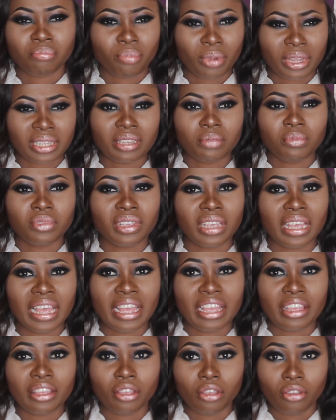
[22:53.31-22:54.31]
By the time you
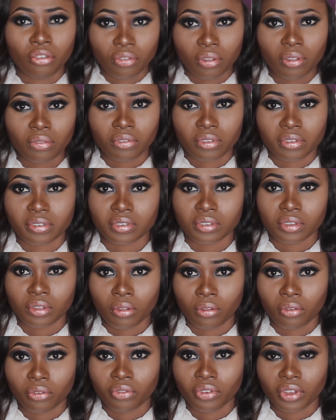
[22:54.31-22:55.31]
involve
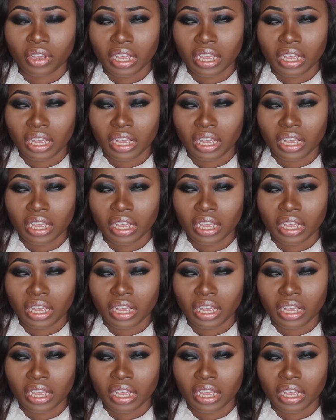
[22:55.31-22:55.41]
yourself